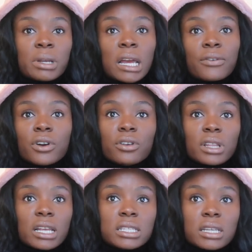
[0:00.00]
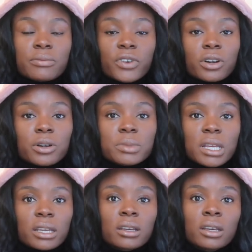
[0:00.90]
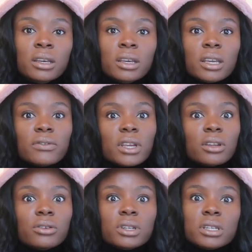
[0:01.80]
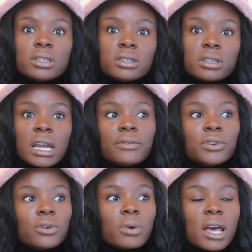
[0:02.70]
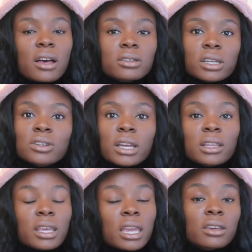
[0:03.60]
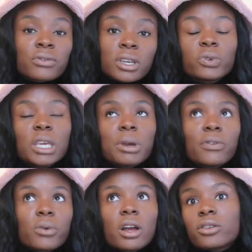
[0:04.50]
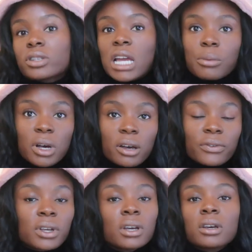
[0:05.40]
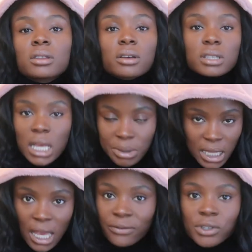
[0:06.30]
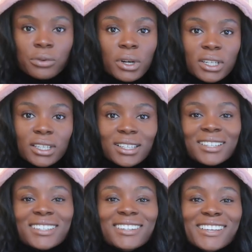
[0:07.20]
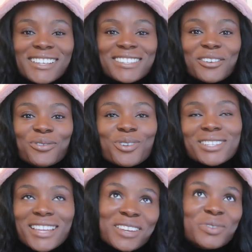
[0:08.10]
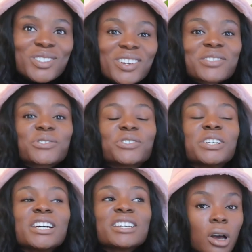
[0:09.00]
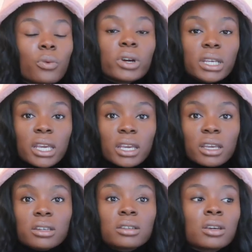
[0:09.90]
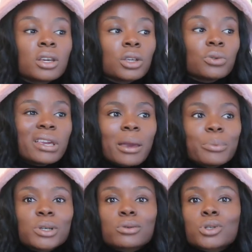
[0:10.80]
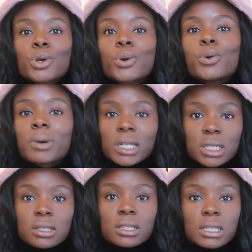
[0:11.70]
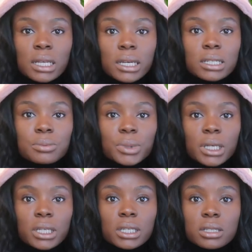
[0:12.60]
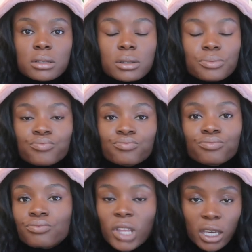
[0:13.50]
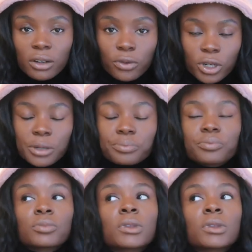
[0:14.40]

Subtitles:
And I've heard that some firms, like if they notice after a while, it's like you're not getting the hang of it, you keep having to write all your time off, they'll stop staffing you on it. So of course that could be stressful. On one hand, you can't bill too much to these clients because they can't afford it.